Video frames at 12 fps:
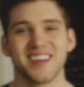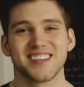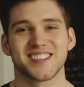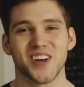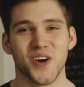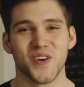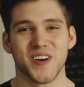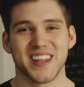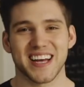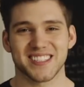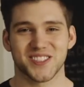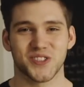So
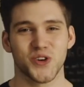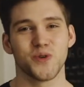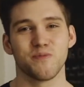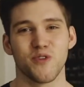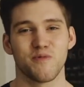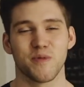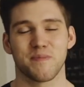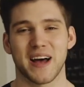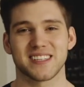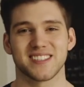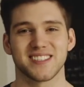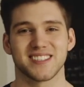that's 2 movement
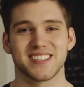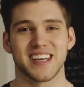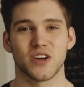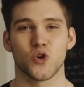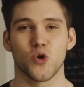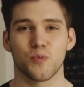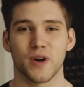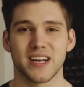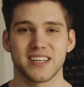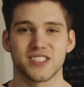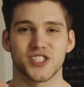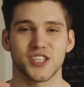patterns
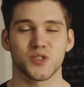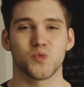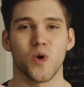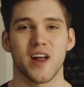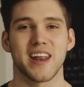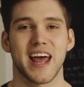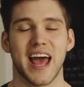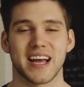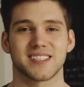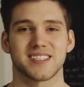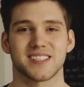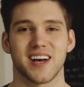incorporated in just 1
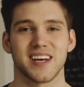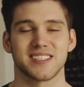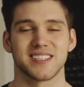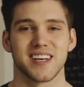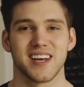exercise.